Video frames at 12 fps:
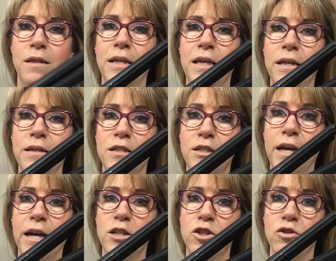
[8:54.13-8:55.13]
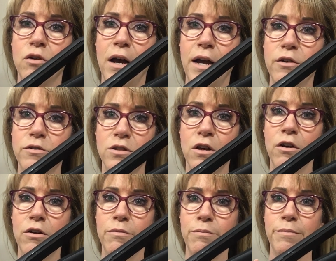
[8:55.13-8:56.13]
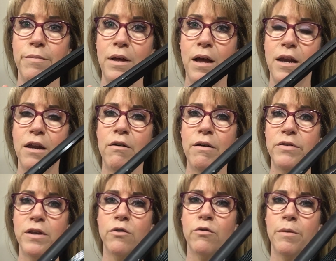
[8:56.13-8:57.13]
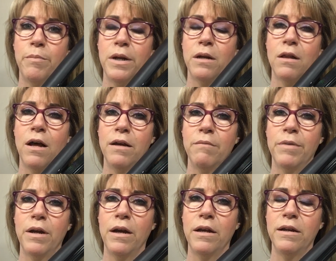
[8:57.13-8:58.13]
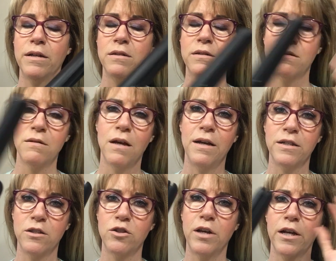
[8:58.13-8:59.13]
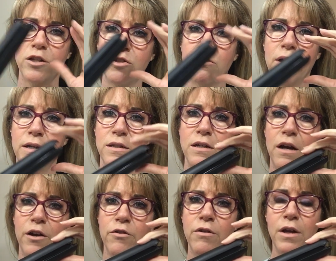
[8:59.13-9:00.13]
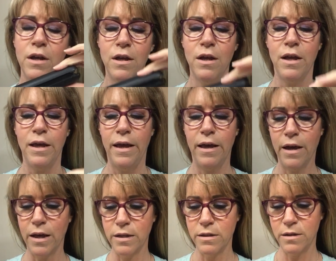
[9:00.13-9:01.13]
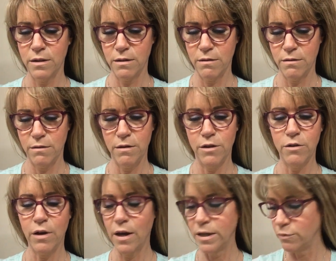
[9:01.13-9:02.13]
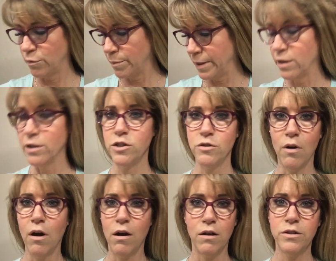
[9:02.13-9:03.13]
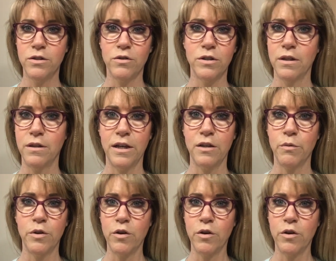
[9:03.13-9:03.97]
these texture irons are. I know I've said crimping a lot, but it's texturizing iron, and you guys will be able to do all sorts of things